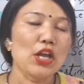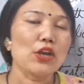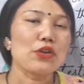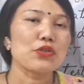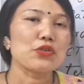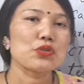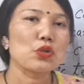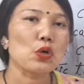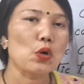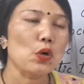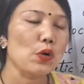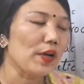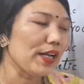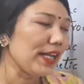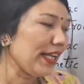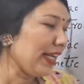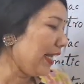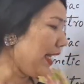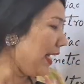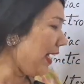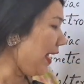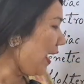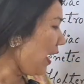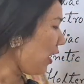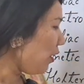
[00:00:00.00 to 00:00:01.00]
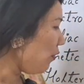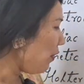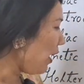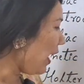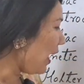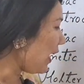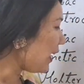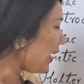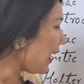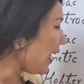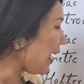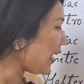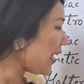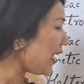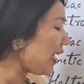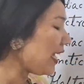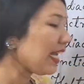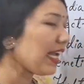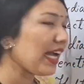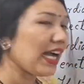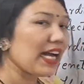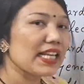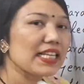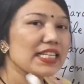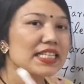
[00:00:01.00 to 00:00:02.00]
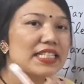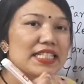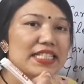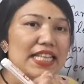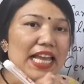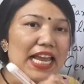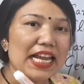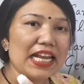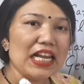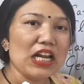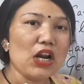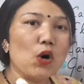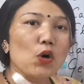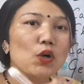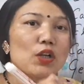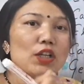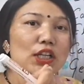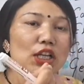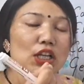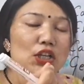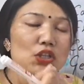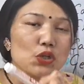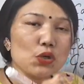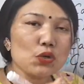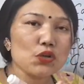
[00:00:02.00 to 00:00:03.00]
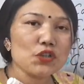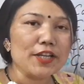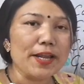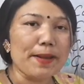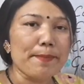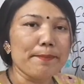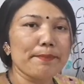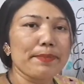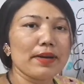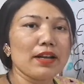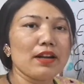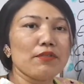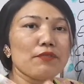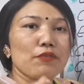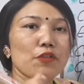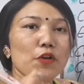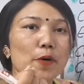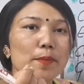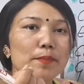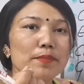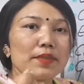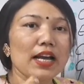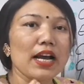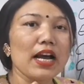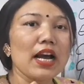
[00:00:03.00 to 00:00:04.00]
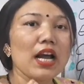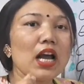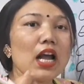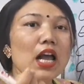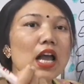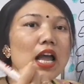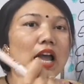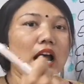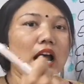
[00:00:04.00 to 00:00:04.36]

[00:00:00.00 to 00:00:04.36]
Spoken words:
So here we are taking a cell or tissue sample from the